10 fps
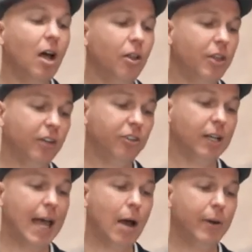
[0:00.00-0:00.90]
thus
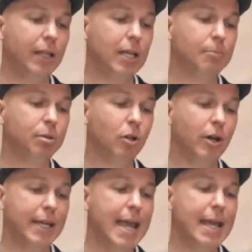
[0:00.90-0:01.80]
allowing the
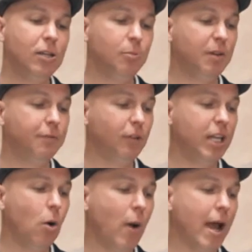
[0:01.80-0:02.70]
employee to be fully
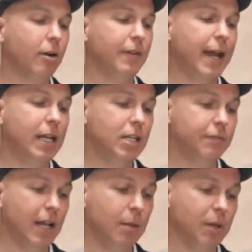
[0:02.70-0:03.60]
aware of any
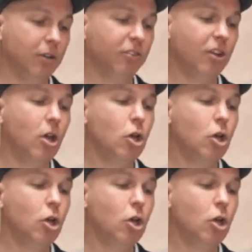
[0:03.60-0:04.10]
developments,